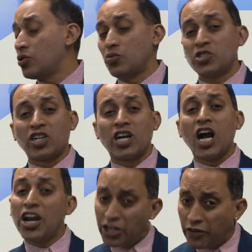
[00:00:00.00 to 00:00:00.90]
which are
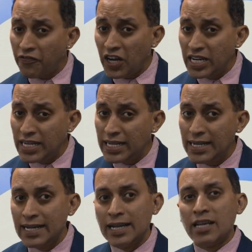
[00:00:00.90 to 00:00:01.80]
underfunded.
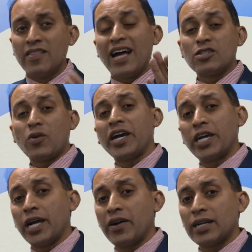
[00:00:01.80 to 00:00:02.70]
That's why you're
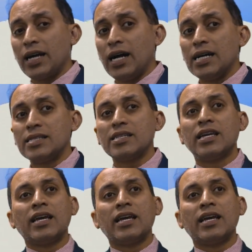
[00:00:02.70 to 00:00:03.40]
here at Cons.